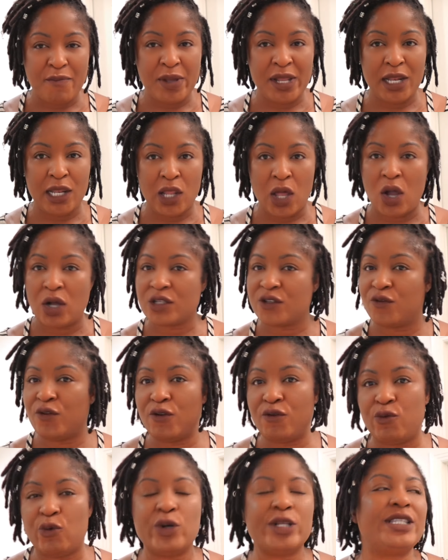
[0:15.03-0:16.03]
been locked for
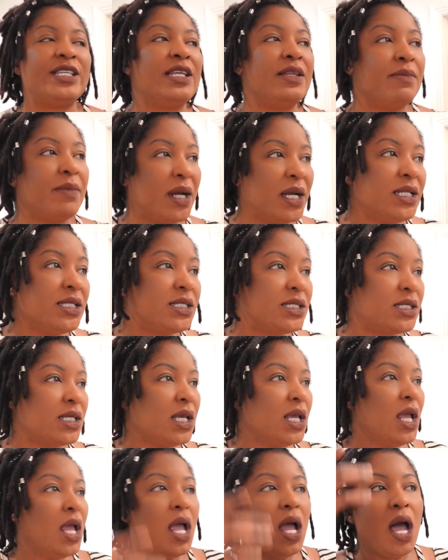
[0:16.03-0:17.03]
14 months,
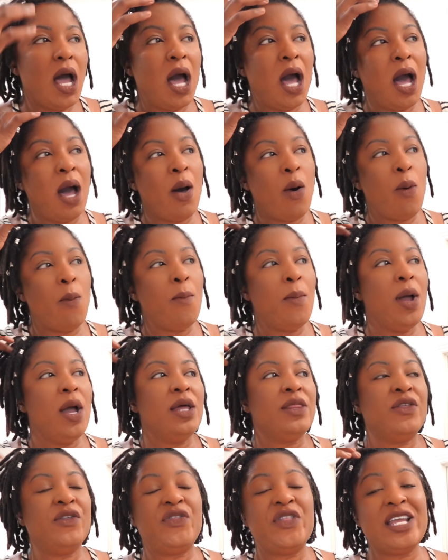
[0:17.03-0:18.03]

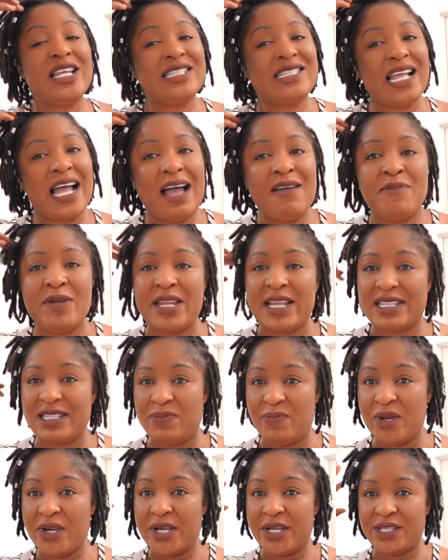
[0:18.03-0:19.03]
the things that I've been
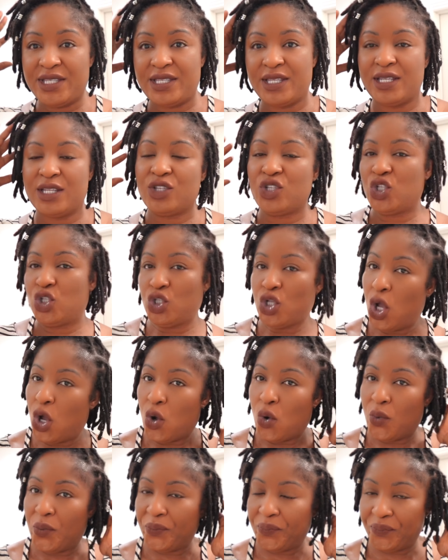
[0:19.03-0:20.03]
experiencing.
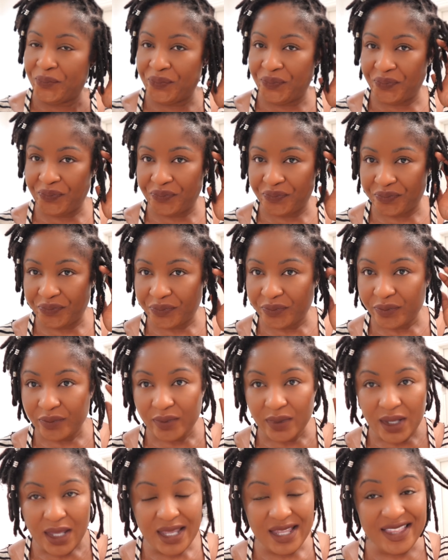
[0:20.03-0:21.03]
So,
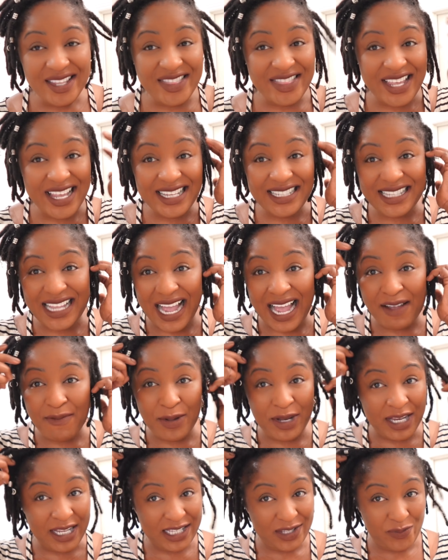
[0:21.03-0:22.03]
the things that I've
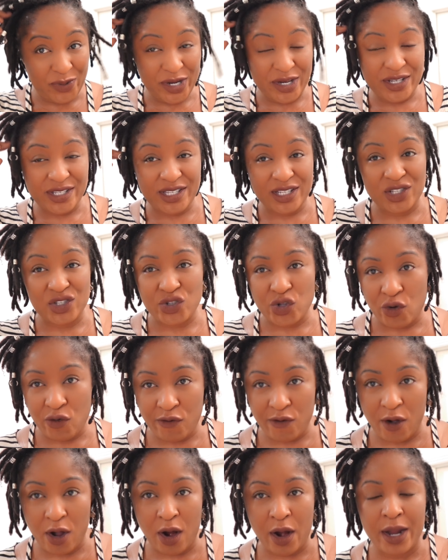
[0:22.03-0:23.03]
been experiencing so
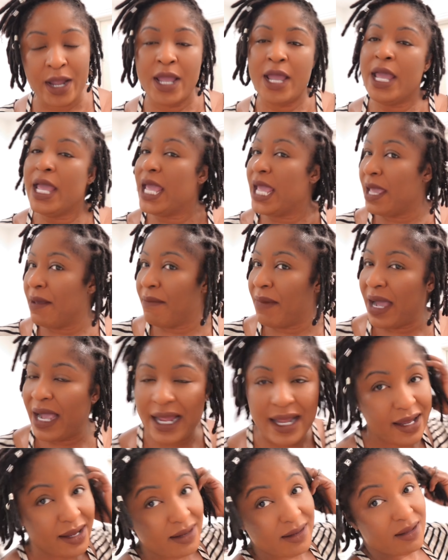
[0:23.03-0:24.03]
far in my